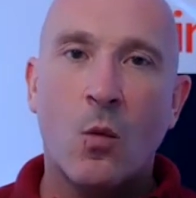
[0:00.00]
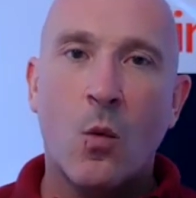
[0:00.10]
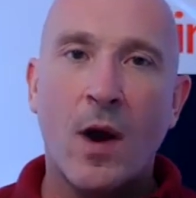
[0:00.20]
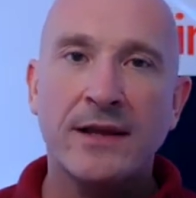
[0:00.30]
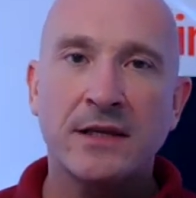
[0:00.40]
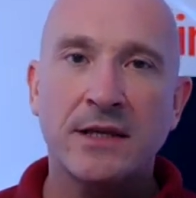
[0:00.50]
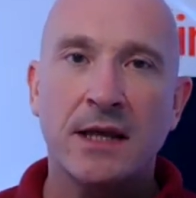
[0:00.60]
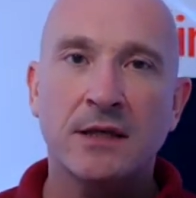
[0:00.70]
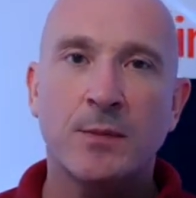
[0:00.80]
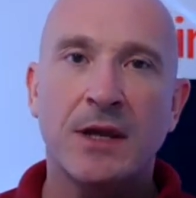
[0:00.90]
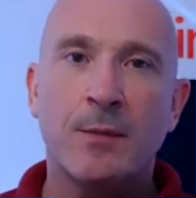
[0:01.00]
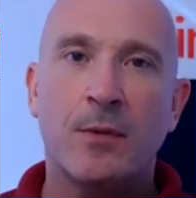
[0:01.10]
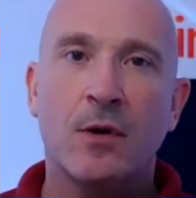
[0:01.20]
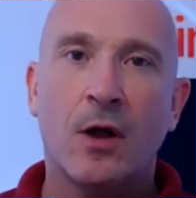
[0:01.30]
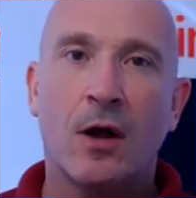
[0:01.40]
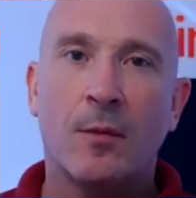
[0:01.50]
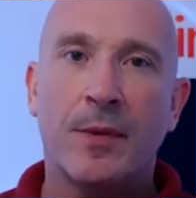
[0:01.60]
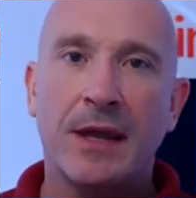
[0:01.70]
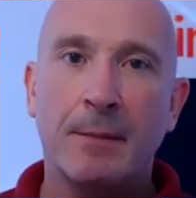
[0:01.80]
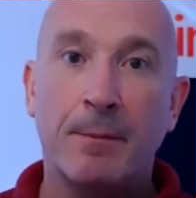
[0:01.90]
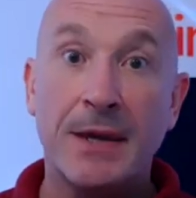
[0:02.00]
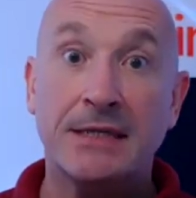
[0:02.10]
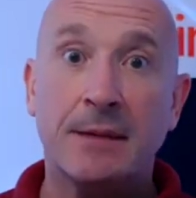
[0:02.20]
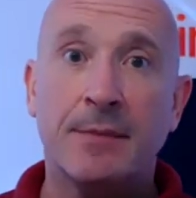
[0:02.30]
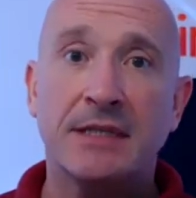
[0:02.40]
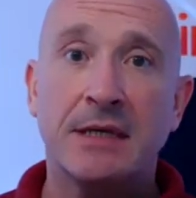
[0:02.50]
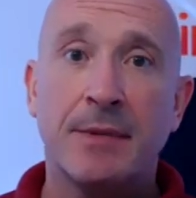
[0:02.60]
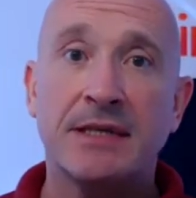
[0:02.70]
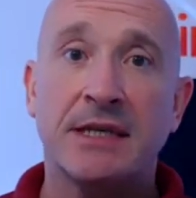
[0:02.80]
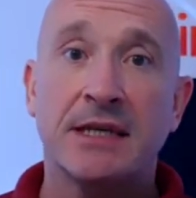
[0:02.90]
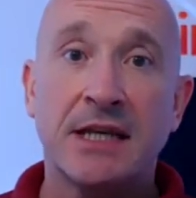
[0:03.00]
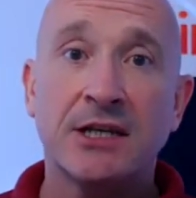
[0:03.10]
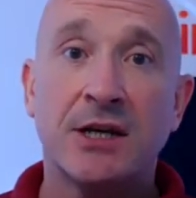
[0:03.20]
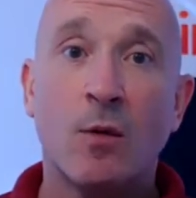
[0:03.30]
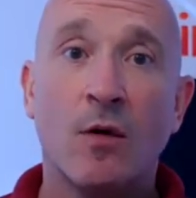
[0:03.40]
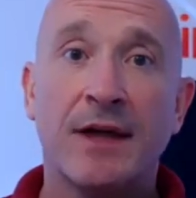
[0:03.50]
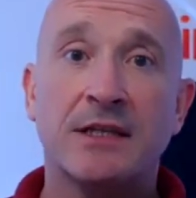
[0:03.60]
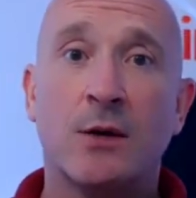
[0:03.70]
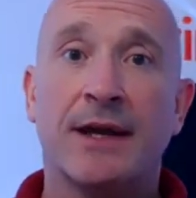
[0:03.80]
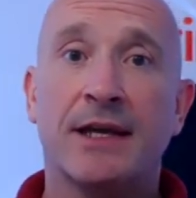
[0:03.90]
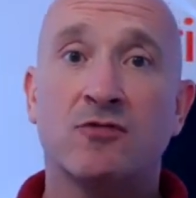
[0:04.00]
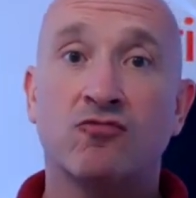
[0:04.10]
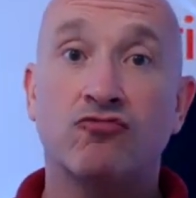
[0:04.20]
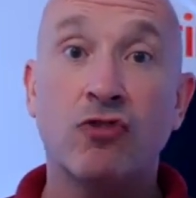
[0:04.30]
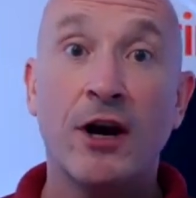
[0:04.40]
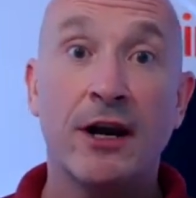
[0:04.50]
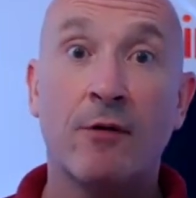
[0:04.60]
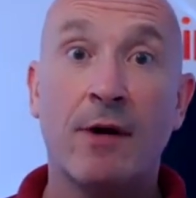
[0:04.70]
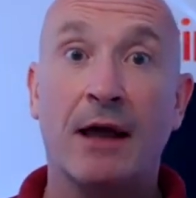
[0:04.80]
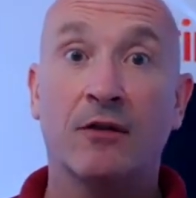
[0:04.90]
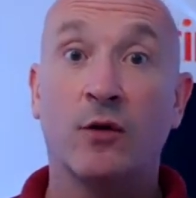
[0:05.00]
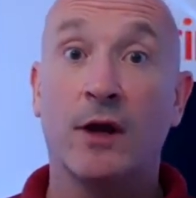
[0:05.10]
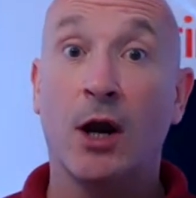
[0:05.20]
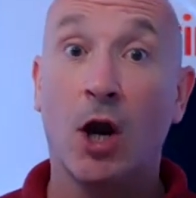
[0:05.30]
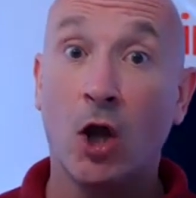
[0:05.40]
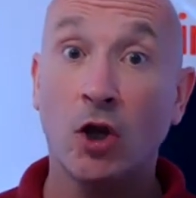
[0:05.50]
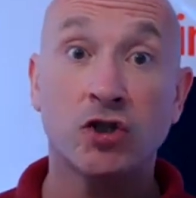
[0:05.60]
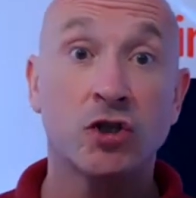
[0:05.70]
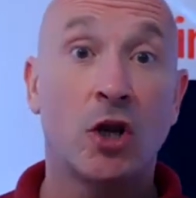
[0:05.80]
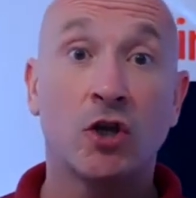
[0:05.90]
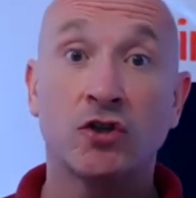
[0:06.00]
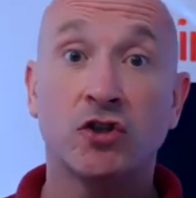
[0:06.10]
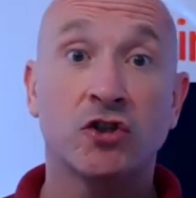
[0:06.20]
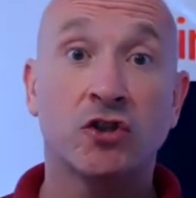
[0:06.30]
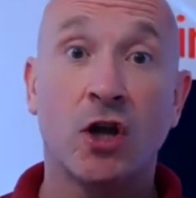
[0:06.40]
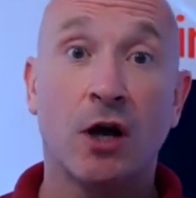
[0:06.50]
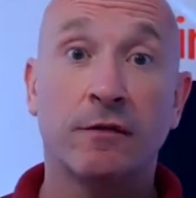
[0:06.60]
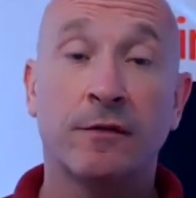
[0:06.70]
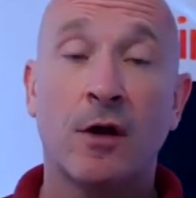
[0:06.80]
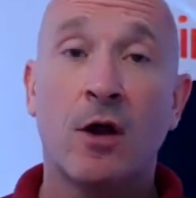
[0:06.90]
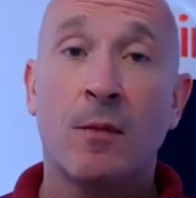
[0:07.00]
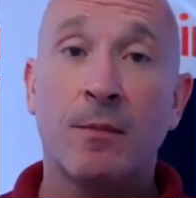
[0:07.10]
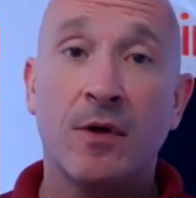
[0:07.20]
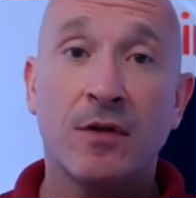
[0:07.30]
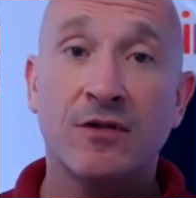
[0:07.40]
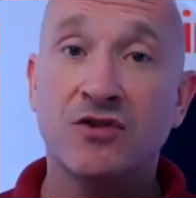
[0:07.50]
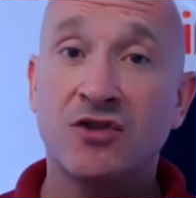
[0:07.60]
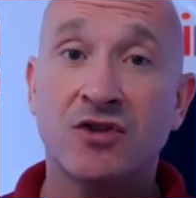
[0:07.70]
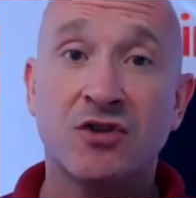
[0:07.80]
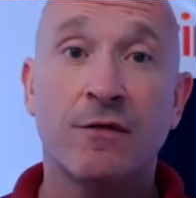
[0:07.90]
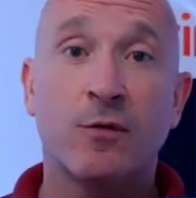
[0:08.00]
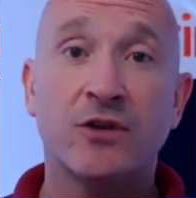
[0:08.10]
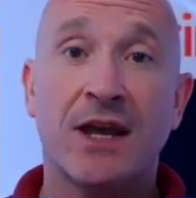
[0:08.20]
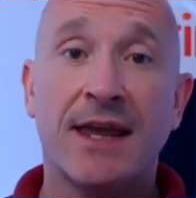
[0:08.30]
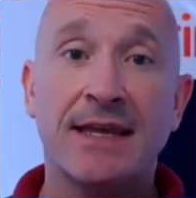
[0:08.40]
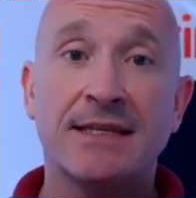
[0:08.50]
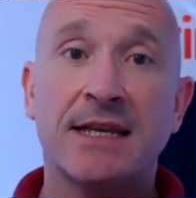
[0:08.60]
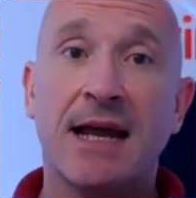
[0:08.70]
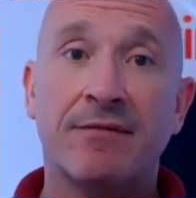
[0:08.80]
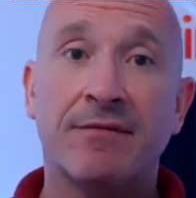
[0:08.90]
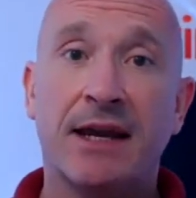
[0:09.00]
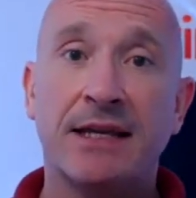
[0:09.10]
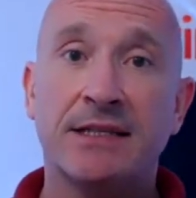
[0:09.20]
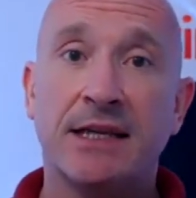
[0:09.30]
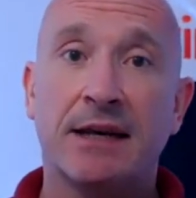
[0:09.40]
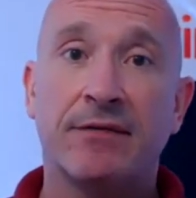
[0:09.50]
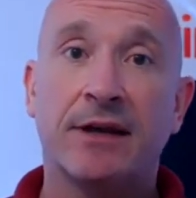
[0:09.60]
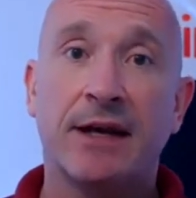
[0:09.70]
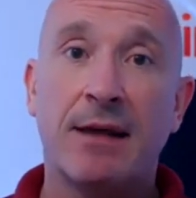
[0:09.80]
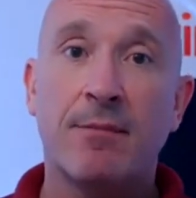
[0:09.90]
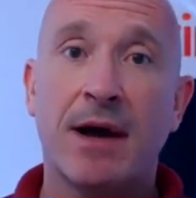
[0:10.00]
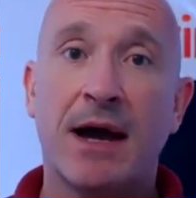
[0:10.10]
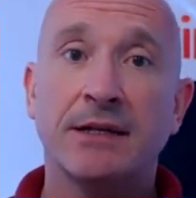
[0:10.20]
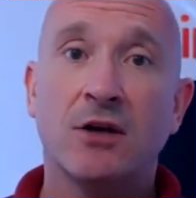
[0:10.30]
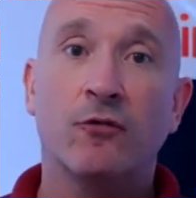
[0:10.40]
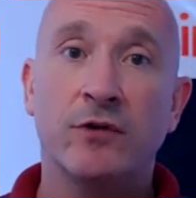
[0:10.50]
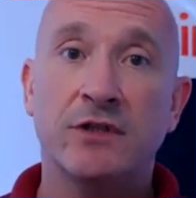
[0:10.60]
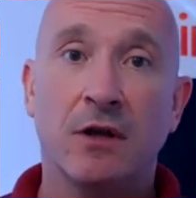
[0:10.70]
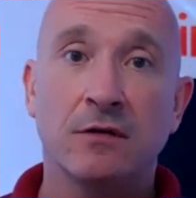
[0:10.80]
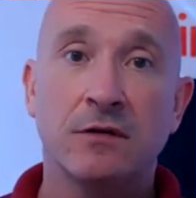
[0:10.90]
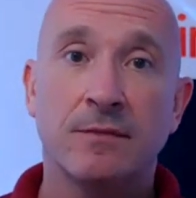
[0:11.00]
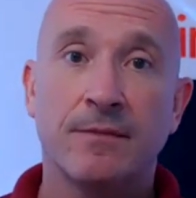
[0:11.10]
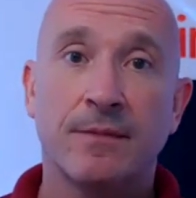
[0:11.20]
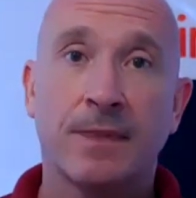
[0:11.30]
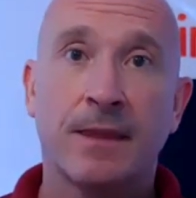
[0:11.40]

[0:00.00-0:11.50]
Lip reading: When salespeople are being busy, busy, busy, essentially what they're doing is running around doing lots and lots of stuff, but stuff which isn't having any significant impact on results.